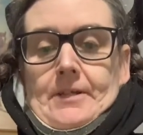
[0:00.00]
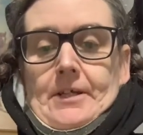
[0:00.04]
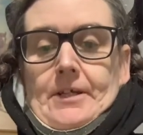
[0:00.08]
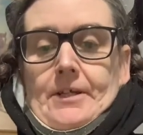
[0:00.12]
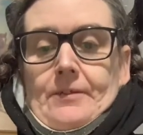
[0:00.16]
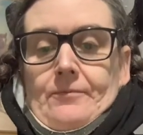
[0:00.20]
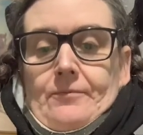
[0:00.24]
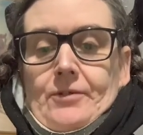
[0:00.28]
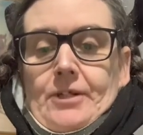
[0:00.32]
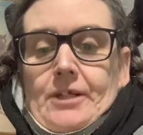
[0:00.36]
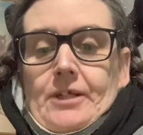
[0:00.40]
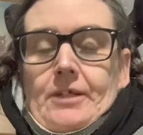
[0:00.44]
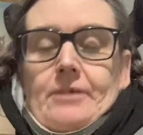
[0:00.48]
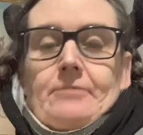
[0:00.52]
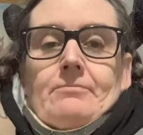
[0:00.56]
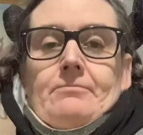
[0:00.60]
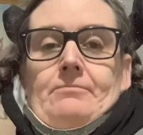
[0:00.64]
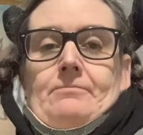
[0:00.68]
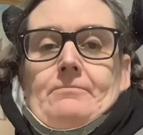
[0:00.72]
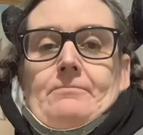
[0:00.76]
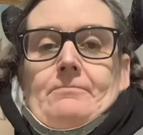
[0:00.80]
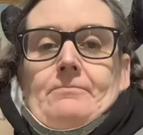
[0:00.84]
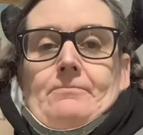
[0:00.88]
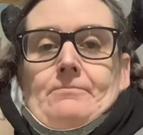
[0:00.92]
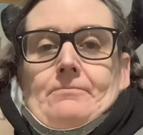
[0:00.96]

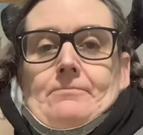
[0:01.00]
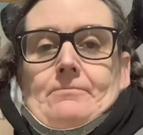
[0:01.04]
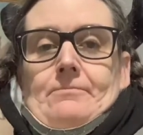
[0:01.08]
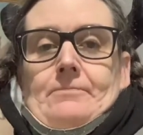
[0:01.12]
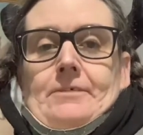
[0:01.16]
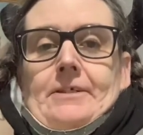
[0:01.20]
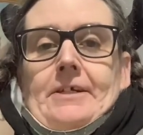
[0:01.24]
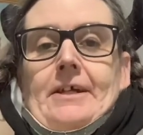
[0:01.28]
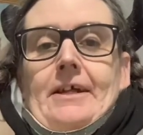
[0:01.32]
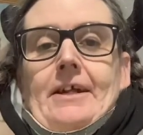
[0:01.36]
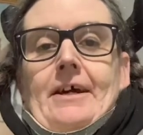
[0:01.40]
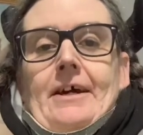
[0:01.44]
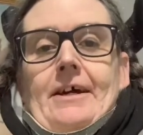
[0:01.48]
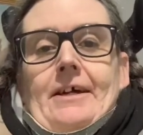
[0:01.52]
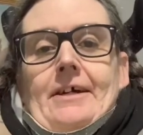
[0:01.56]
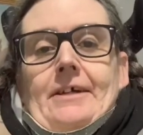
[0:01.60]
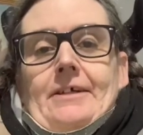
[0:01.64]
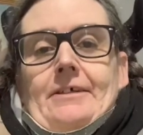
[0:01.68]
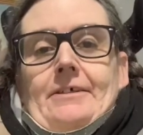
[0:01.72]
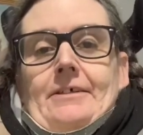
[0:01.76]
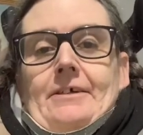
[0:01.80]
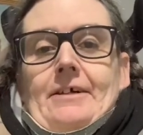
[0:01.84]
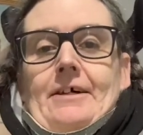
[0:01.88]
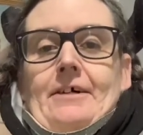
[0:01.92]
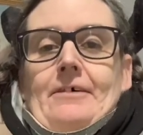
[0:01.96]
Evening,
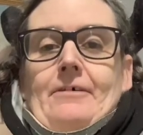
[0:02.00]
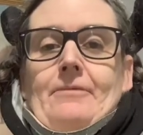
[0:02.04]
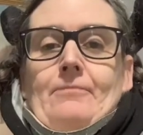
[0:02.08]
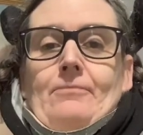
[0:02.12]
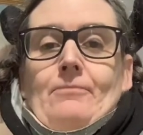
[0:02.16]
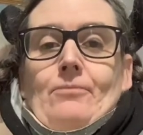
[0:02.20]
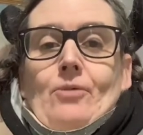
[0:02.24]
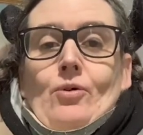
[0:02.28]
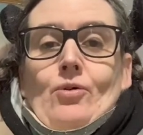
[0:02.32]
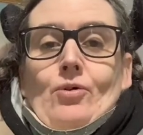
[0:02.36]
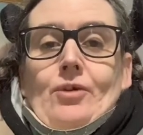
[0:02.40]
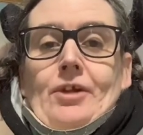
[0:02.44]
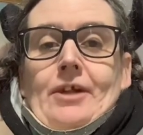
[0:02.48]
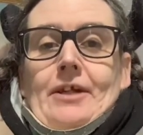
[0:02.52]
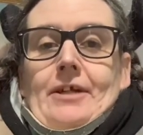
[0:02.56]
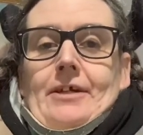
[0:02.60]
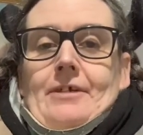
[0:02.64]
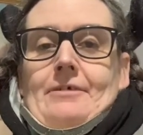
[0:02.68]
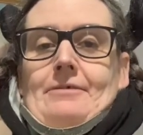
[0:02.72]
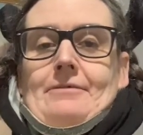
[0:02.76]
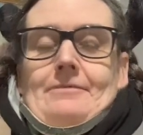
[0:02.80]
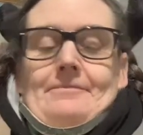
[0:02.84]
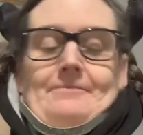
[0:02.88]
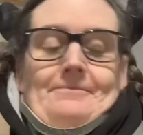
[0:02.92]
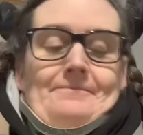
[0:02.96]
g'day,
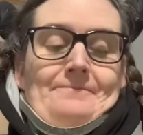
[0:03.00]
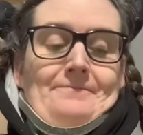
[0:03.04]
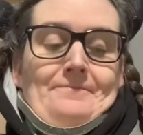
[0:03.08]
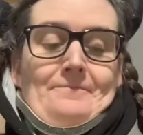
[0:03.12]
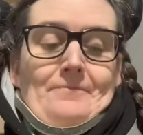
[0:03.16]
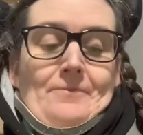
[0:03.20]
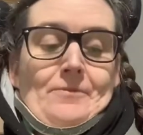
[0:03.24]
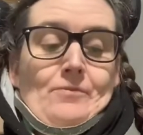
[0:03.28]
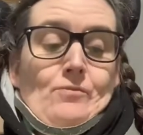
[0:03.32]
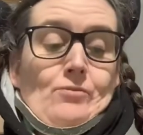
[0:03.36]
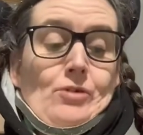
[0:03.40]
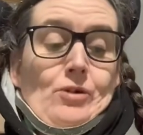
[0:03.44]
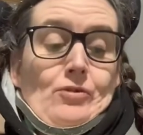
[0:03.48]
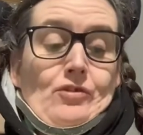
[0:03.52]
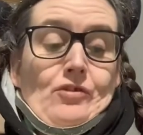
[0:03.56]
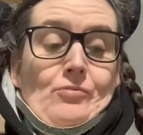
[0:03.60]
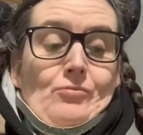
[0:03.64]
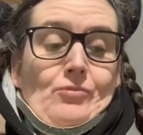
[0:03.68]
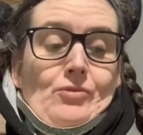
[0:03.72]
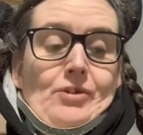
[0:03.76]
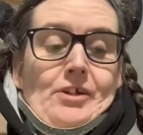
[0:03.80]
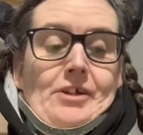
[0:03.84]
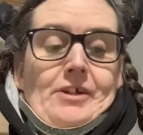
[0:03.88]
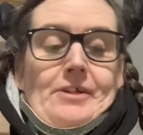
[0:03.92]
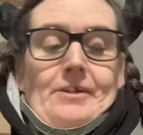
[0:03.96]
morning. Well, it's
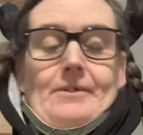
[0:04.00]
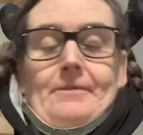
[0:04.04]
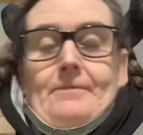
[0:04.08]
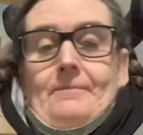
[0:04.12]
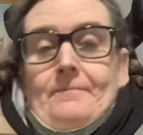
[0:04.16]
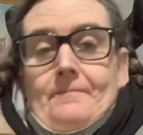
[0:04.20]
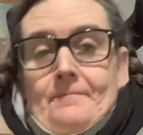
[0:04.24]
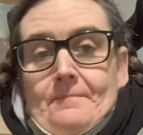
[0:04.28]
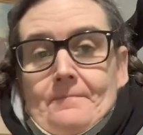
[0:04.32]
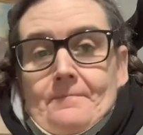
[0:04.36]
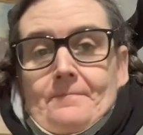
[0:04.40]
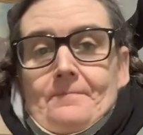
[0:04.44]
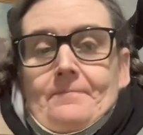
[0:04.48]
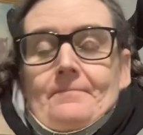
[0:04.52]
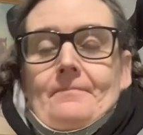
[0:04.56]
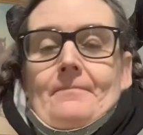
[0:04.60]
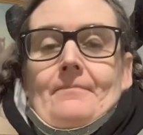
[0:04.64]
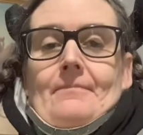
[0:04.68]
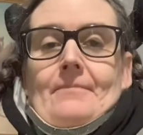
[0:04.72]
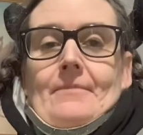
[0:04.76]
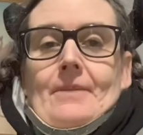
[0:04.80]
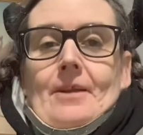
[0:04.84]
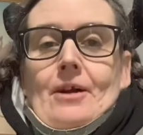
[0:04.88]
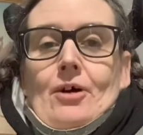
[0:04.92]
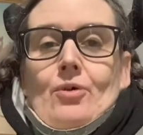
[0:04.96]
morning here.
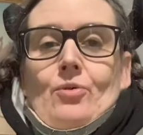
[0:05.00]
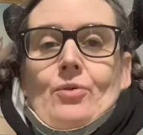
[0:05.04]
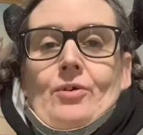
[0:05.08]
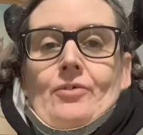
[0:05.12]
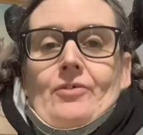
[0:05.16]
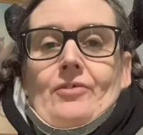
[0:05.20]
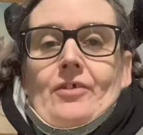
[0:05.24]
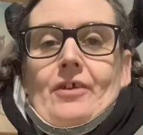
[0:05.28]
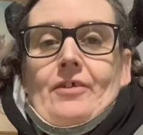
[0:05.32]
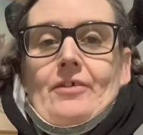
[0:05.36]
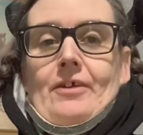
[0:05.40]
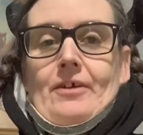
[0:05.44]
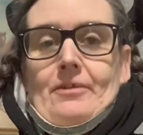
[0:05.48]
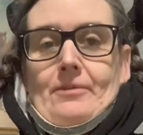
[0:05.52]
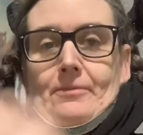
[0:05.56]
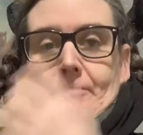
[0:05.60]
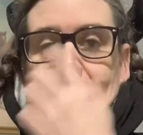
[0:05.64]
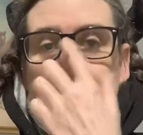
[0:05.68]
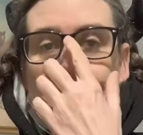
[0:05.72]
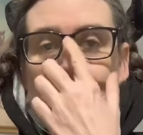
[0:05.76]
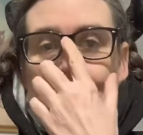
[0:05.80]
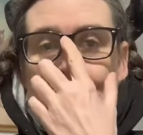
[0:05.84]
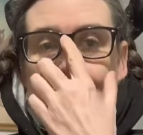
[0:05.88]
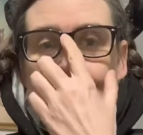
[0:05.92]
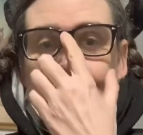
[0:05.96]
I always say that, it'll
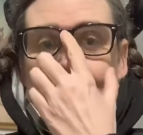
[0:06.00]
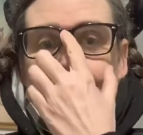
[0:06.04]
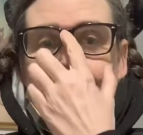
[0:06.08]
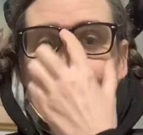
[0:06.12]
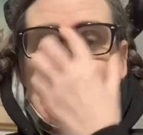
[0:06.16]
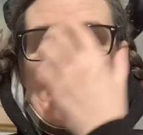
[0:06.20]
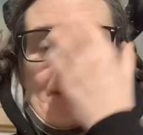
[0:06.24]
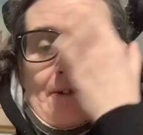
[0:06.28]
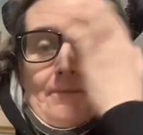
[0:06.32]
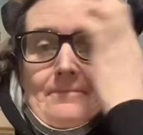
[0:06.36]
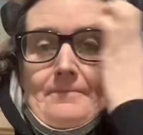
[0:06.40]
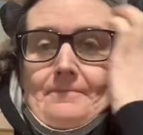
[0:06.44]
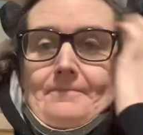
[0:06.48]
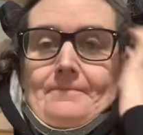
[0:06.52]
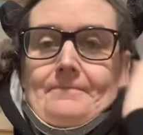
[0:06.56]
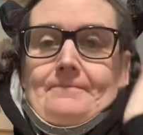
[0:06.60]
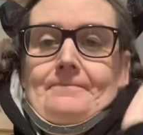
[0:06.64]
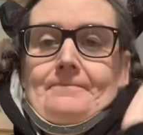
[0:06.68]
probably drive you mad.